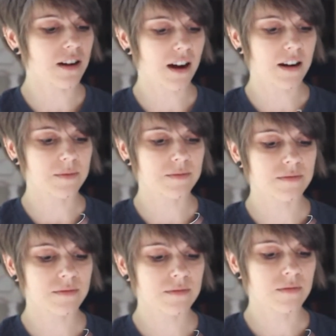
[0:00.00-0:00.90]

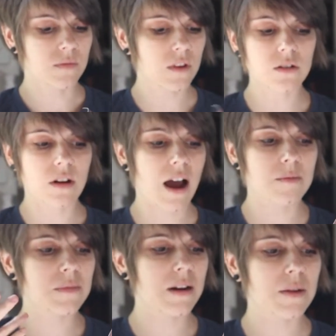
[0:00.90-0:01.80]

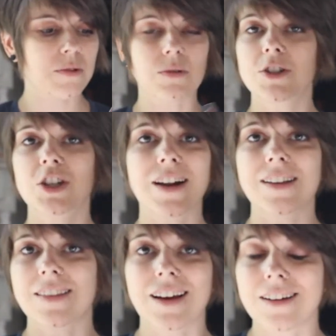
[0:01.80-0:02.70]
I'm not throwing shade
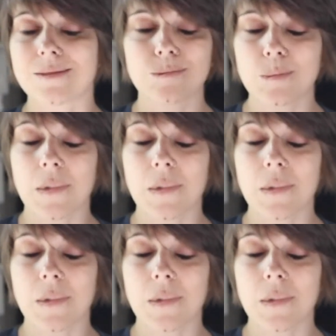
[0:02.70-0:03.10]
at that.